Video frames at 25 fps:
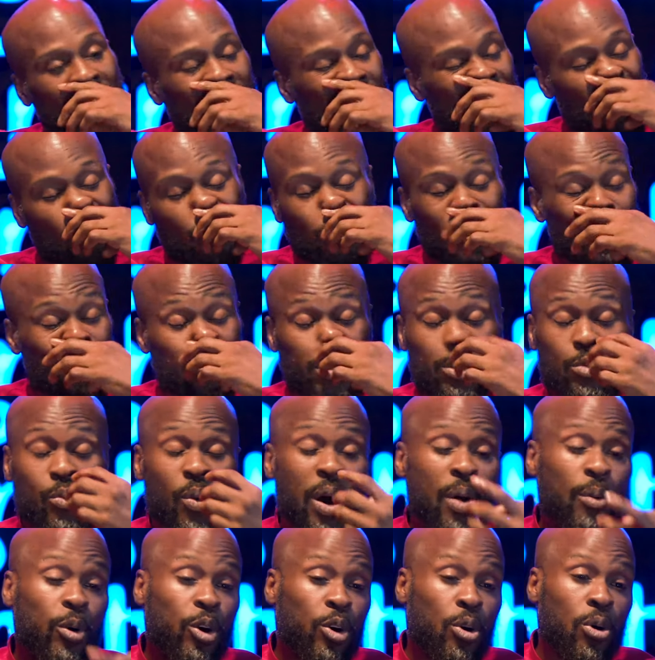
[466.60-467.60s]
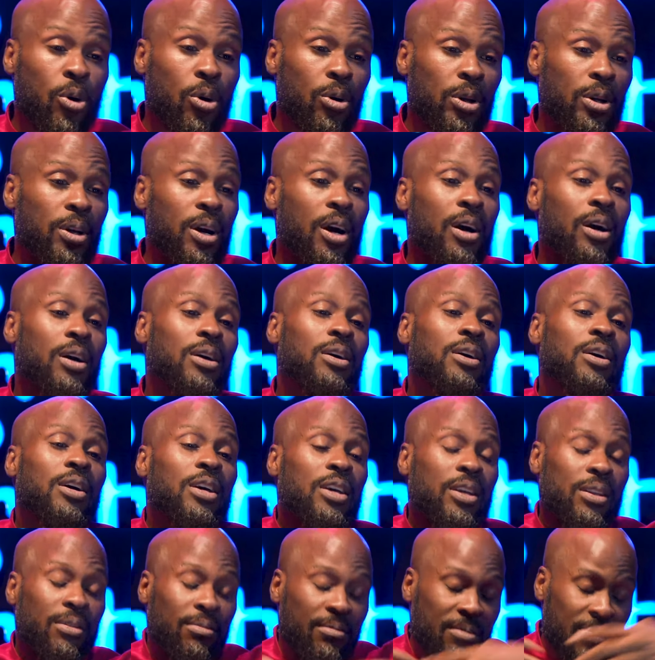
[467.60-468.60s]
And the only reason why we called
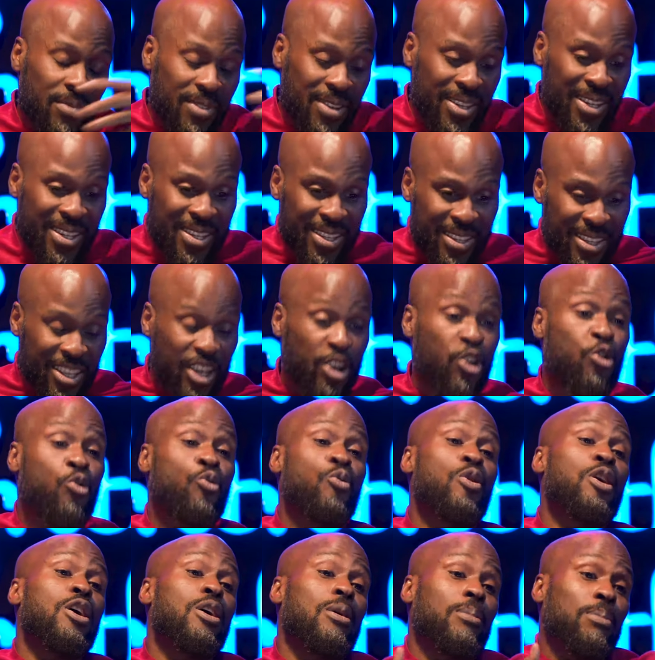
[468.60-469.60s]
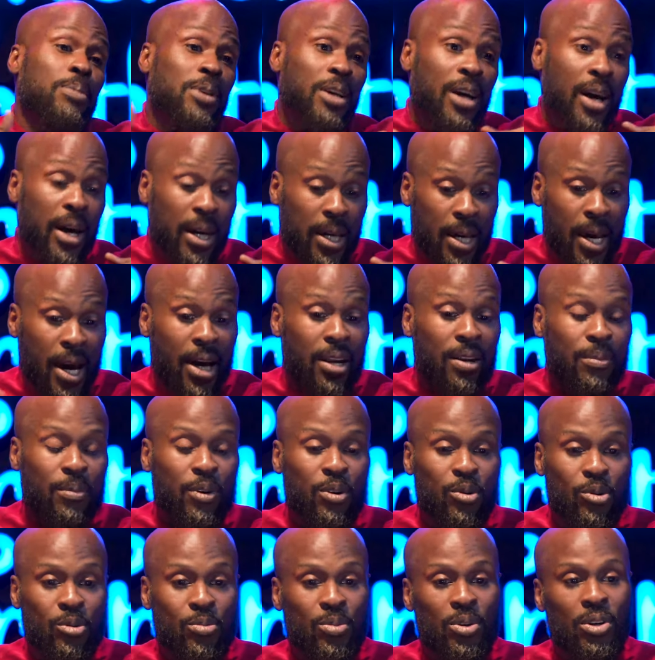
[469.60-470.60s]
the crib the
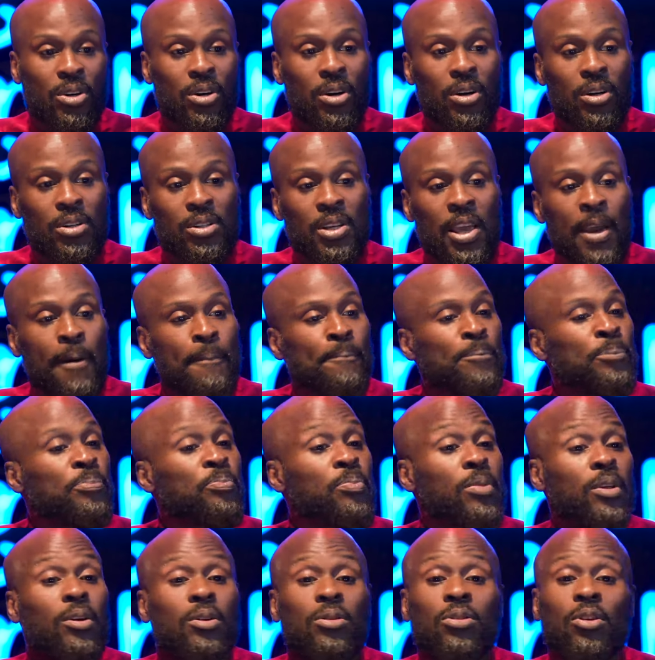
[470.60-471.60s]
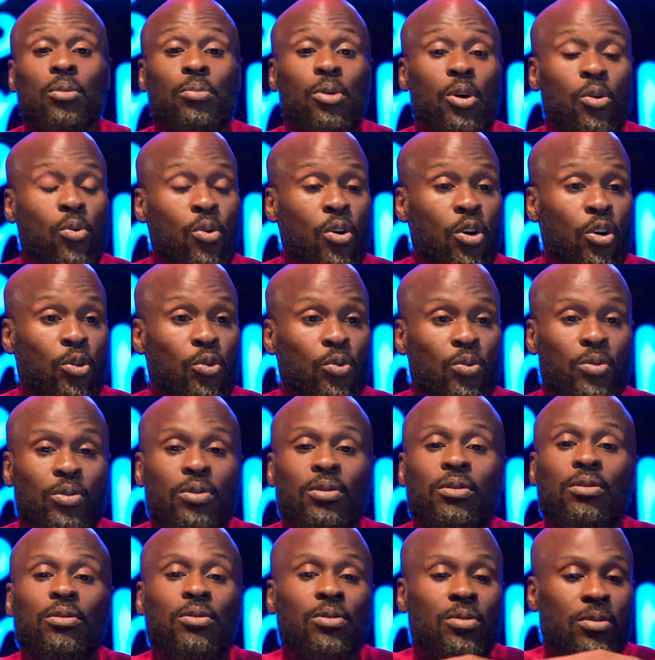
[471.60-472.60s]
Academy was because, number one,
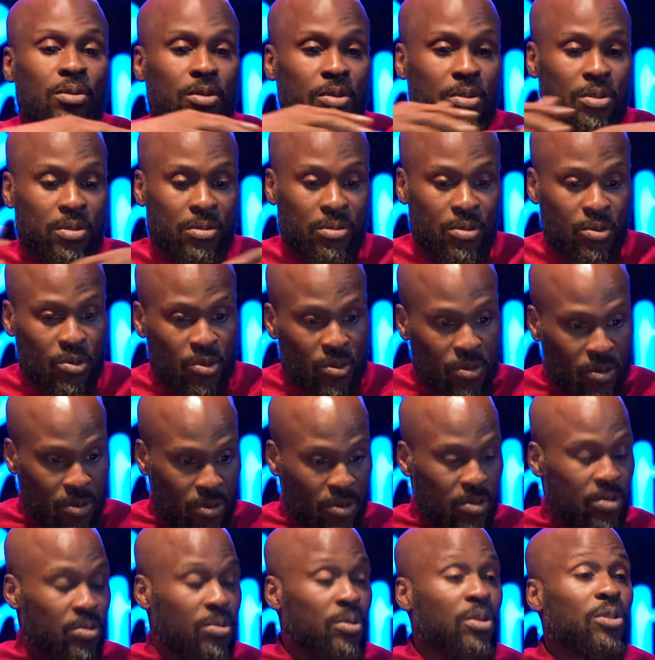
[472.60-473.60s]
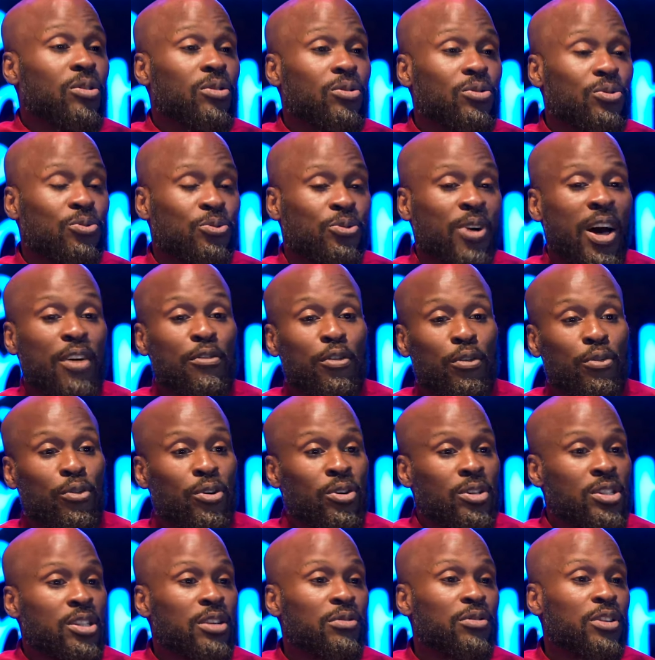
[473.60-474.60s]
well, it was 5 of
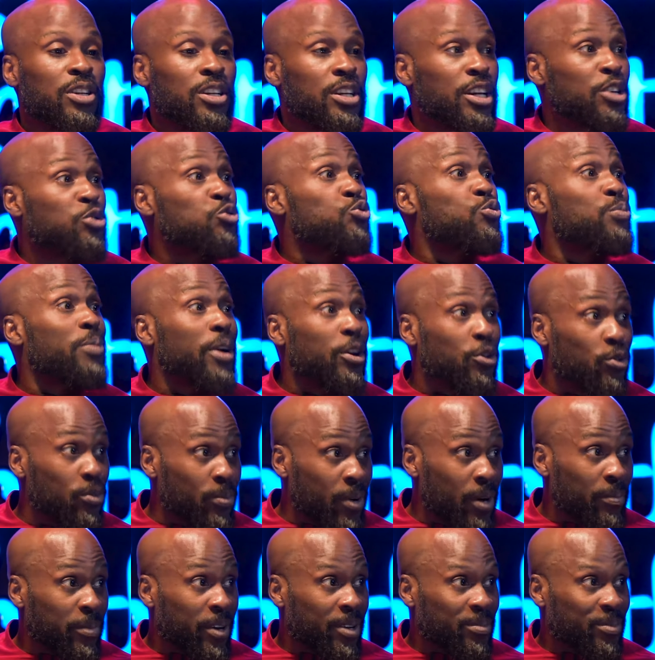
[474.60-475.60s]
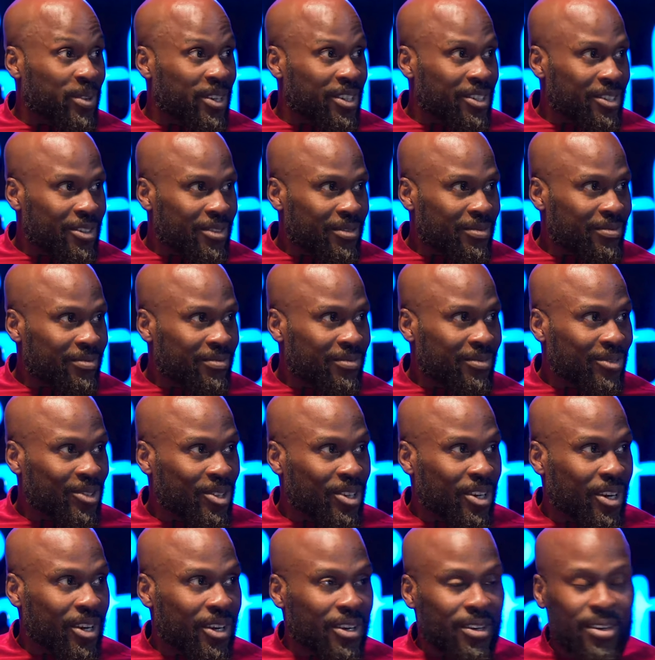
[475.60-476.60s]
us living in a 2-bedroom apartment.
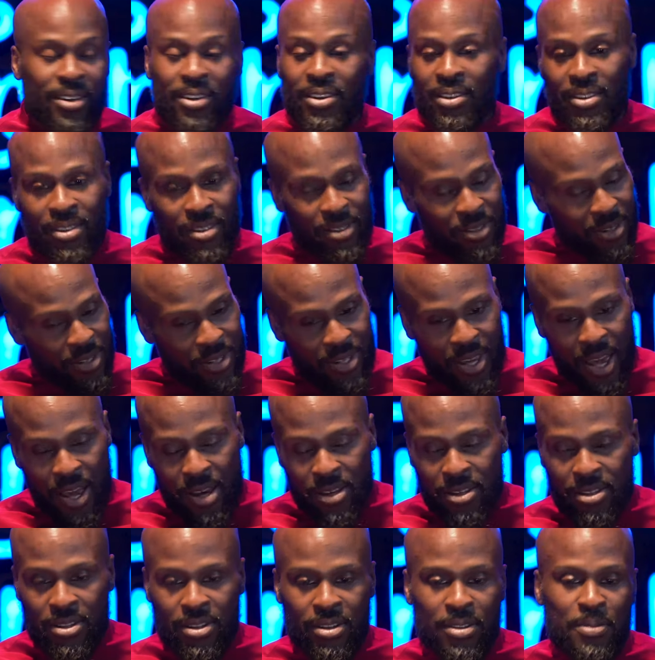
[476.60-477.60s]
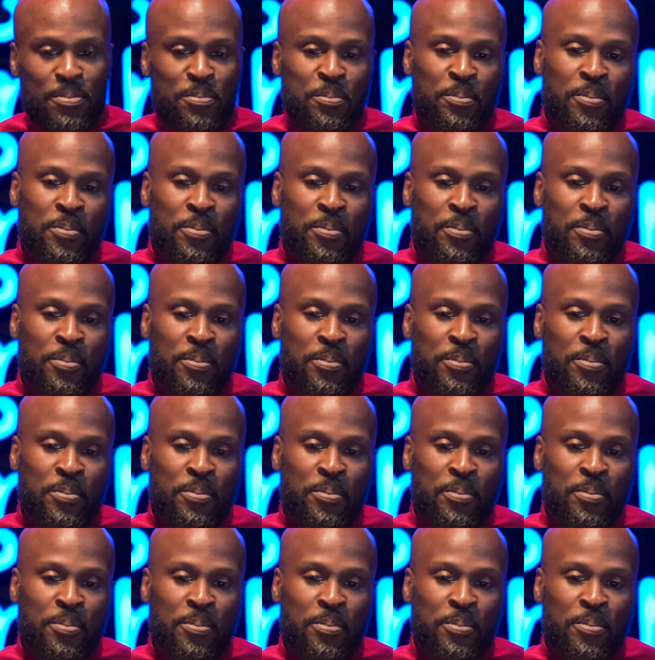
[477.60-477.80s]
Okay, gangster.